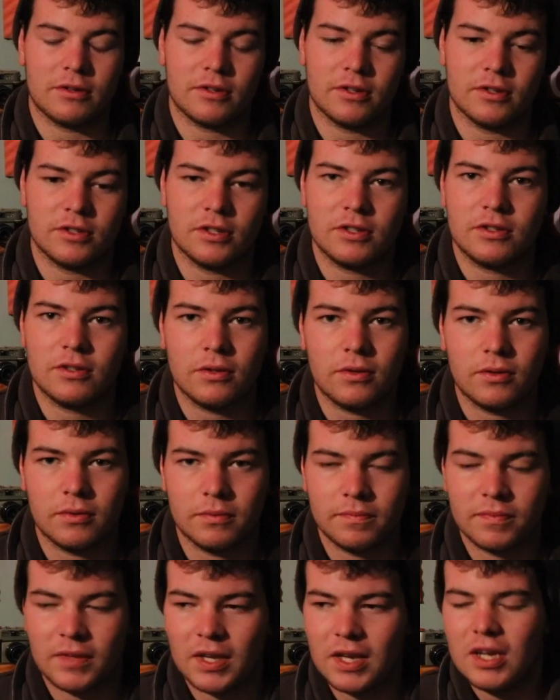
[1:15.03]
So she's
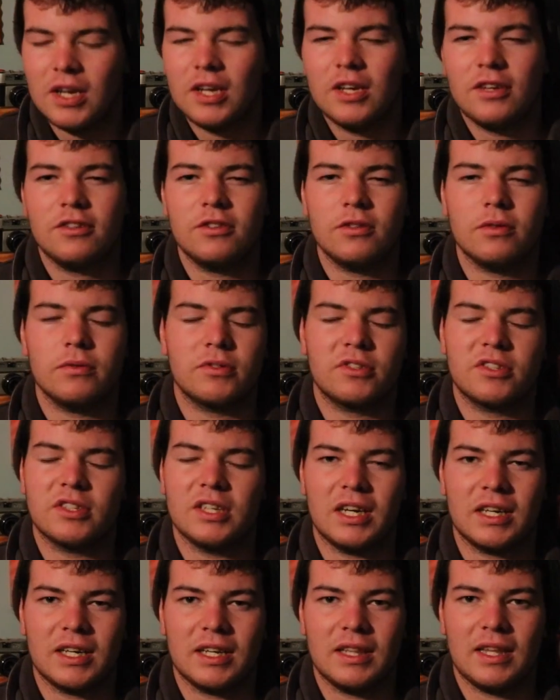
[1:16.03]
still
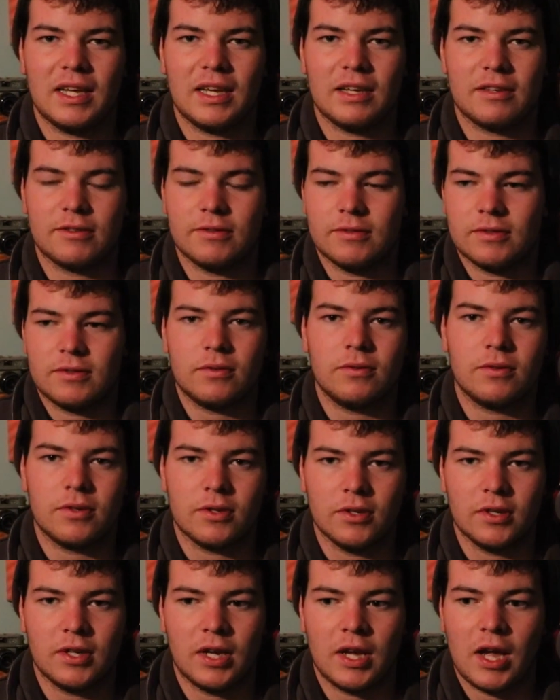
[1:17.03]
snug in there, so it's all
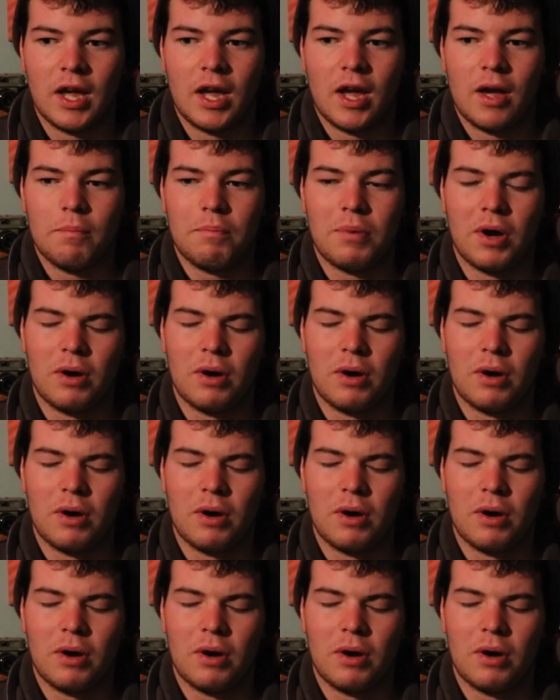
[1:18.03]
good.